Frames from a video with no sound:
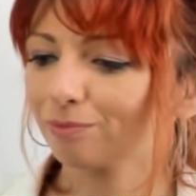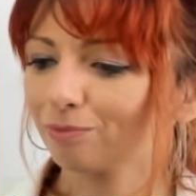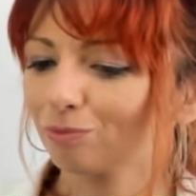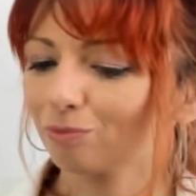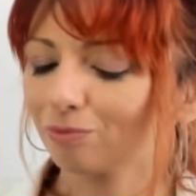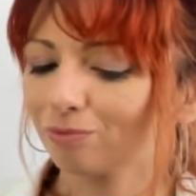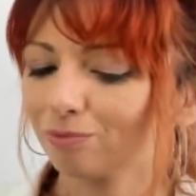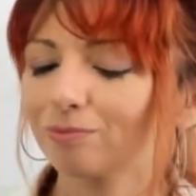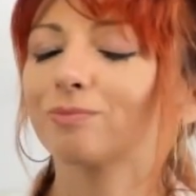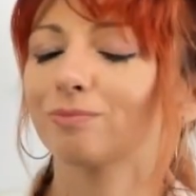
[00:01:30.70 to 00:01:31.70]

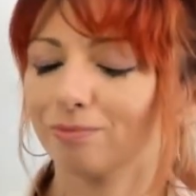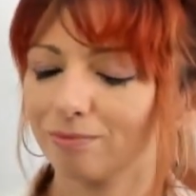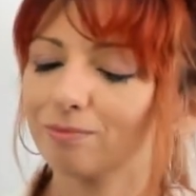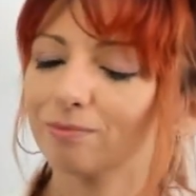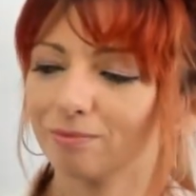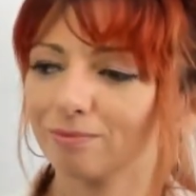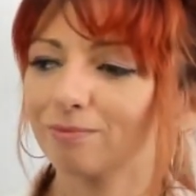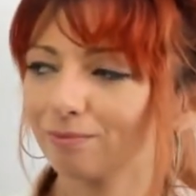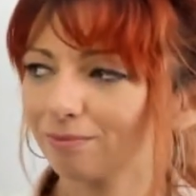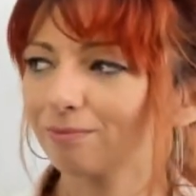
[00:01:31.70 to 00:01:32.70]

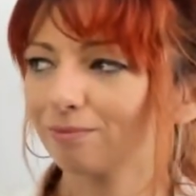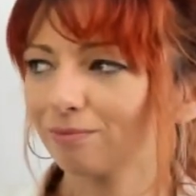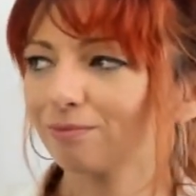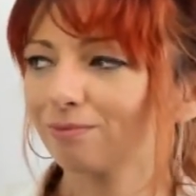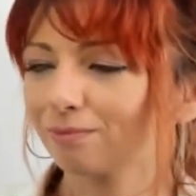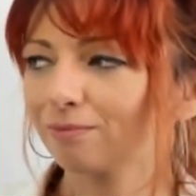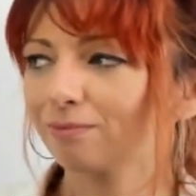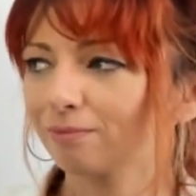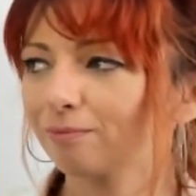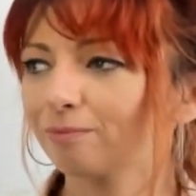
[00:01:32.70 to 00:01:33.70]

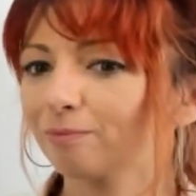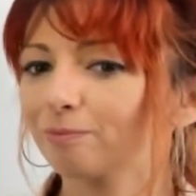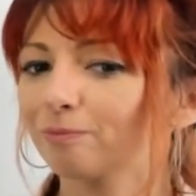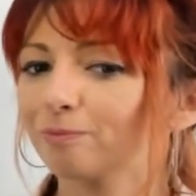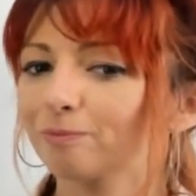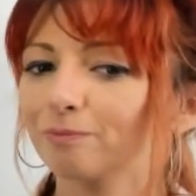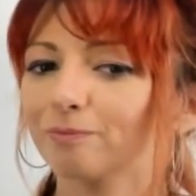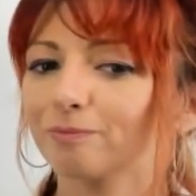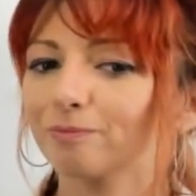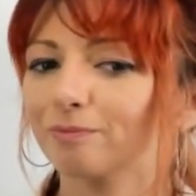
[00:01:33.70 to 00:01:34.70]

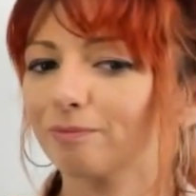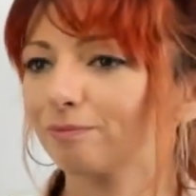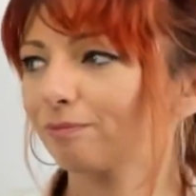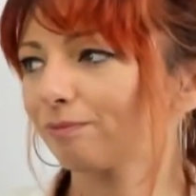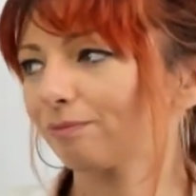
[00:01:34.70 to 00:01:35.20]
(not speaking)